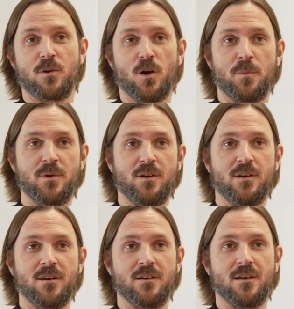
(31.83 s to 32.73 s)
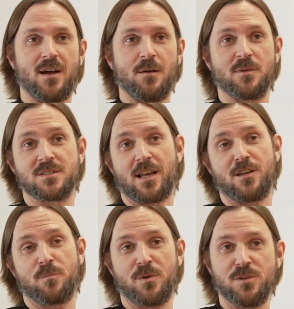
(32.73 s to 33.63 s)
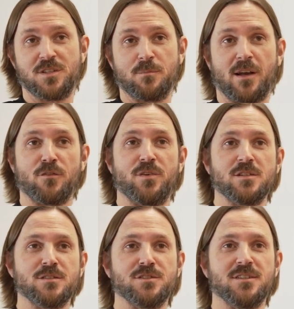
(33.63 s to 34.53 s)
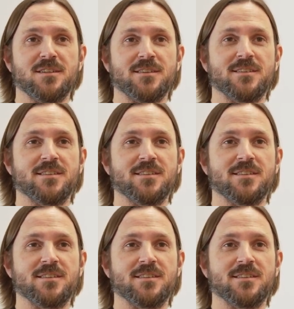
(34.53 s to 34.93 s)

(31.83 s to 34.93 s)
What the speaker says: Carpenter, and I'm executive producing BECAFest this year.